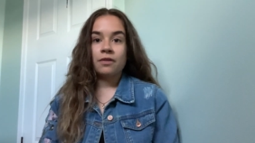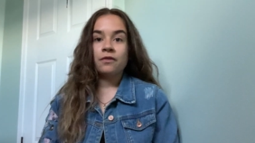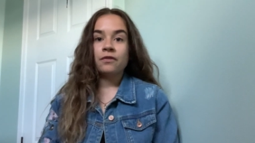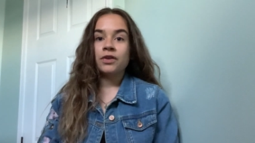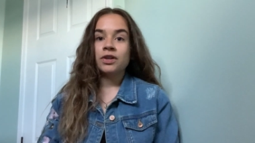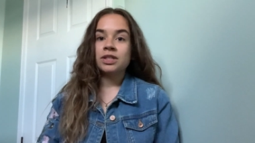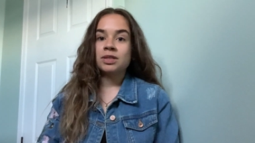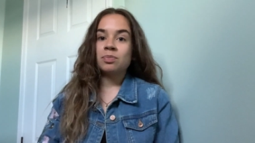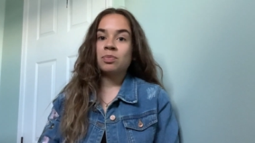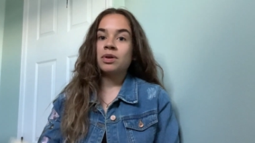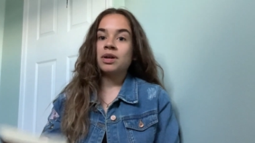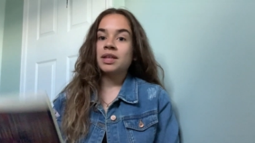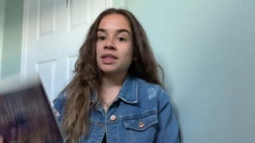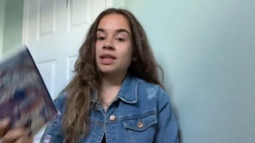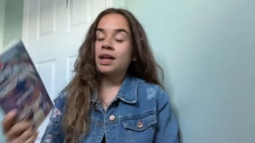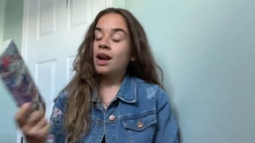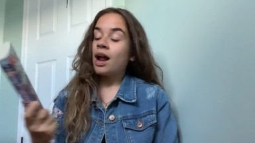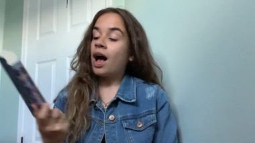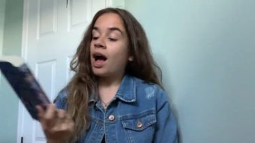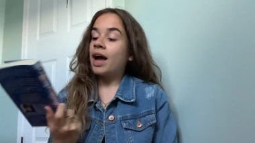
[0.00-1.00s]
first book
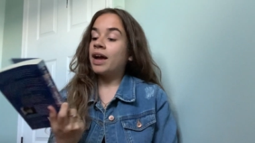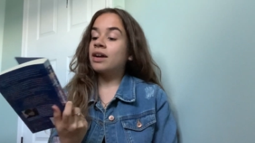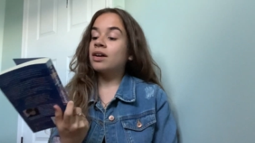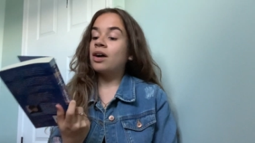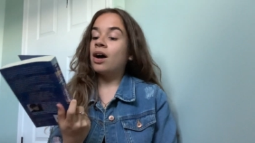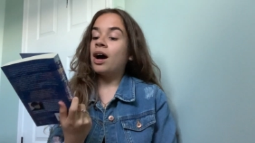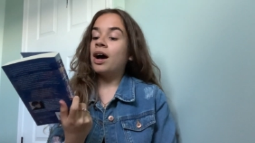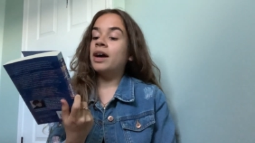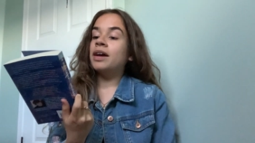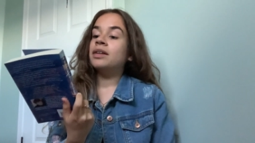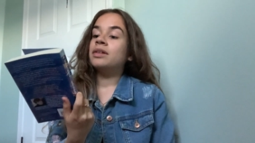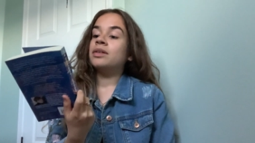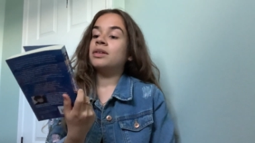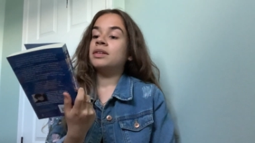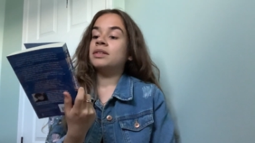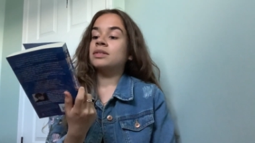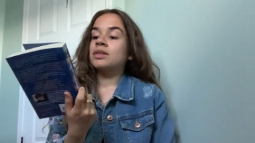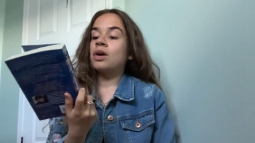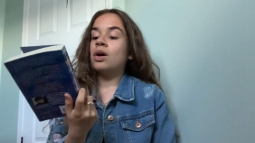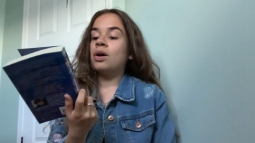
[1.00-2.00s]
that I got
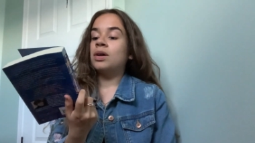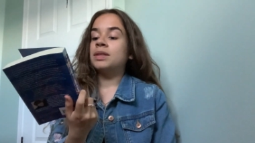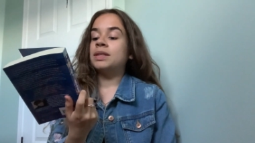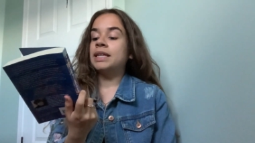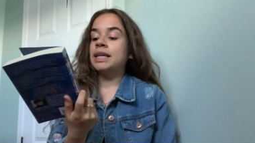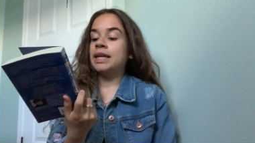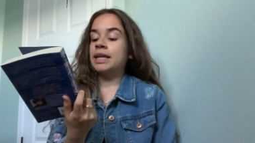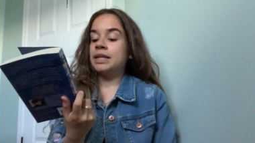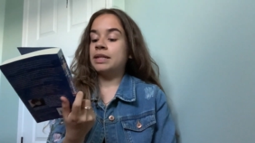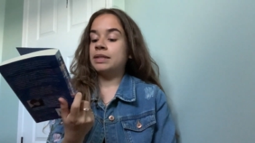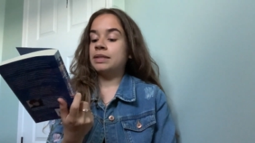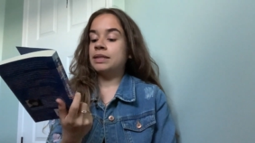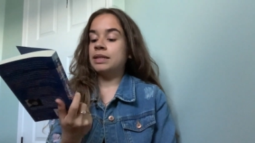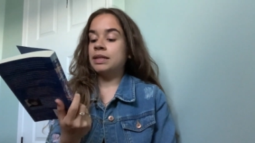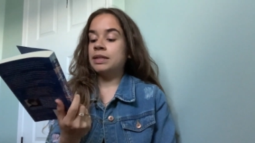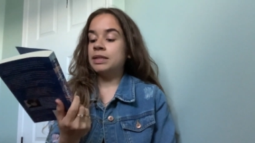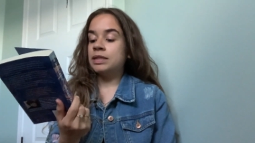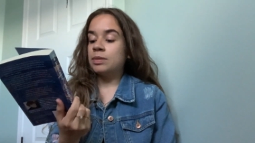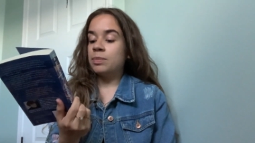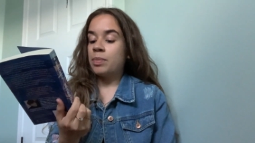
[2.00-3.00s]
is called The
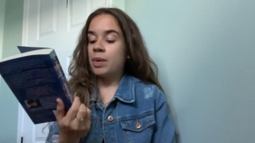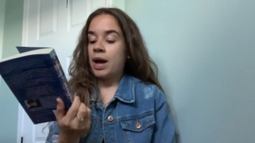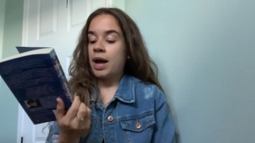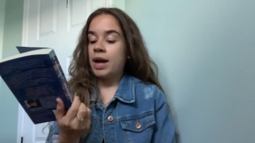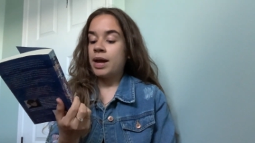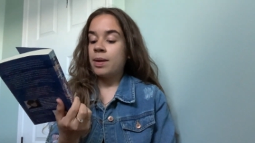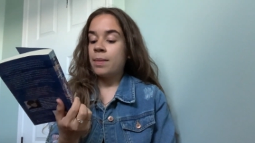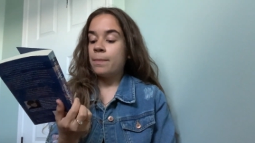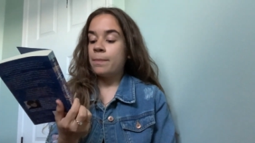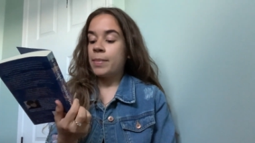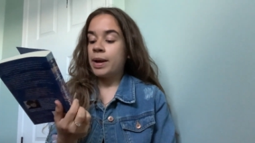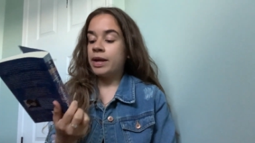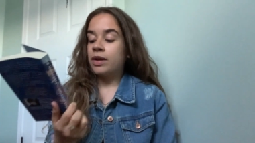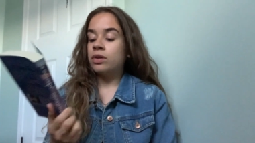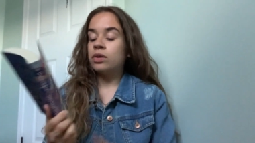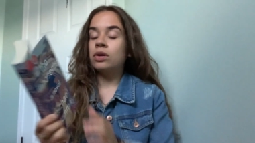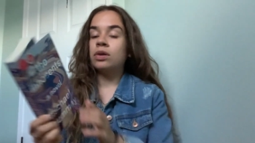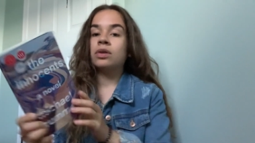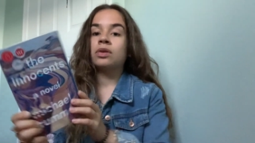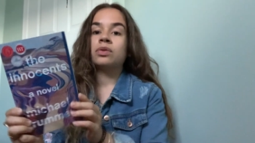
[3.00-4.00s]
Innocents by
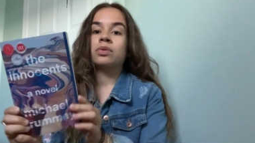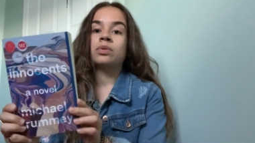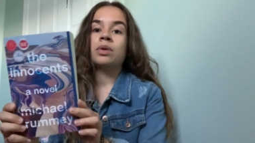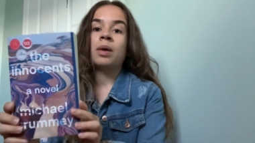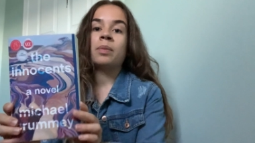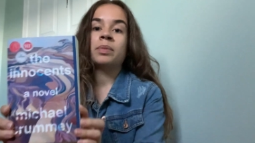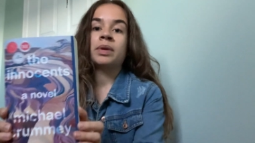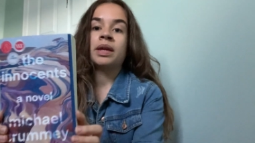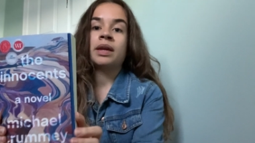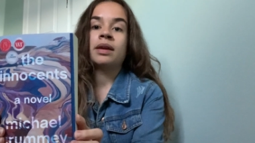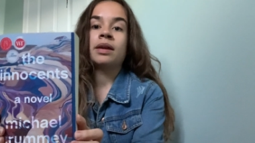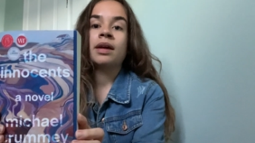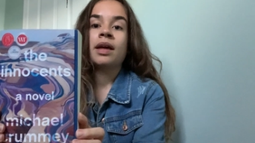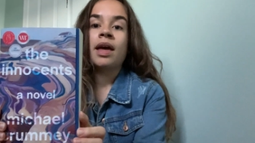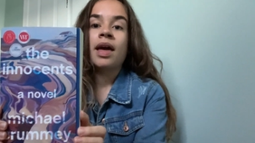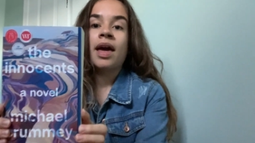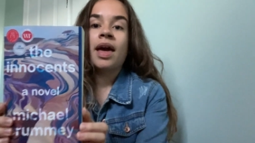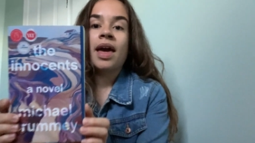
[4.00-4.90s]
Michael Crummy.